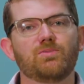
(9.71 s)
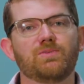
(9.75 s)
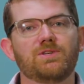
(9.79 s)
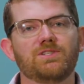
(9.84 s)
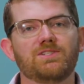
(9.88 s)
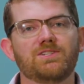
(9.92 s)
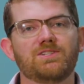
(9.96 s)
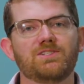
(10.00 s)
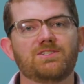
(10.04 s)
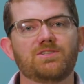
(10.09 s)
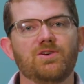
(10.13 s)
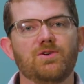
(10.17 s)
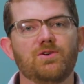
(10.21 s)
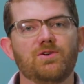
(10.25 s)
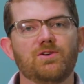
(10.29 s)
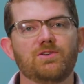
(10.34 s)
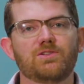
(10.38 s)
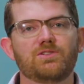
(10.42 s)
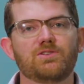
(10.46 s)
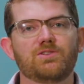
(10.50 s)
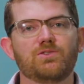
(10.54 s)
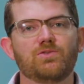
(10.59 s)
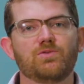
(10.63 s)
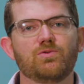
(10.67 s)
business
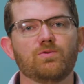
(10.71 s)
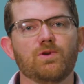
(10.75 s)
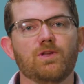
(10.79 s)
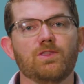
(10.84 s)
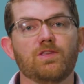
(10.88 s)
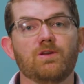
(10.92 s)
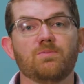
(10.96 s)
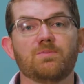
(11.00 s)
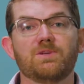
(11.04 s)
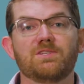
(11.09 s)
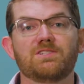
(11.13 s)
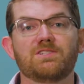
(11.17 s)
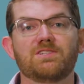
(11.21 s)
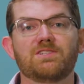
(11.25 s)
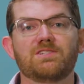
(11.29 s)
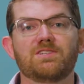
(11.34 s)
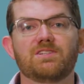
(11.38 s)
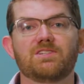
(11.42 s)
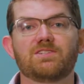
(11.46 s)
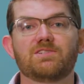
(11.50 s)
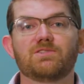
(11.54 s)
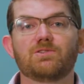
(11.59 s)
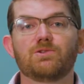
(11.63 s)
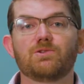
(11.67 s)
owners who run their business
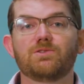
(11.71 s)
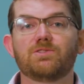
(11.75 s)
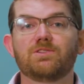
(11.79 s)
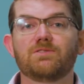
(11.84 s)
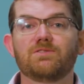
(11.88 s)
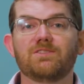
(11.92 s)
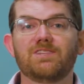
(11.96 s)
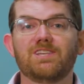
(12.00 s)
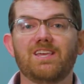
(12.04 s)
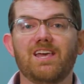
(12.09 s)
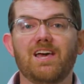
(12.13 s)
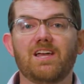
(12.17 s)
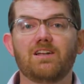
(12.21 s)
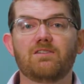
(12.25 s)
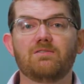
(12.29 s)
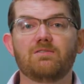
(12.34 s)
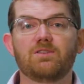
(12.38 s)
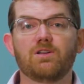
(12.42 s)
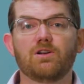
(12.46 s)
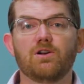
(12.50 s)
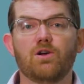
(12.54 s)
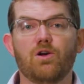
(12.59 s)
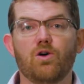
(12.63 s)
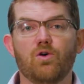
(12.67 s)
exclusively out
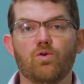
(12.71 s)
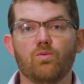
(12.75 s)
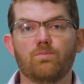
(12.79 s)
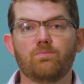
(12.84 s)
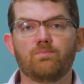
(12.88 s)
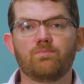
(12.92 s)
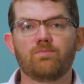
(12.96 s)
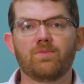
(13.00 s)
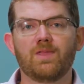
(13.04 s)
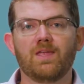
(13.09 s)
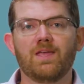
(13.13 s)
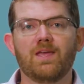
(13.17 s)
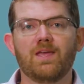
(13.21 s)
of their home.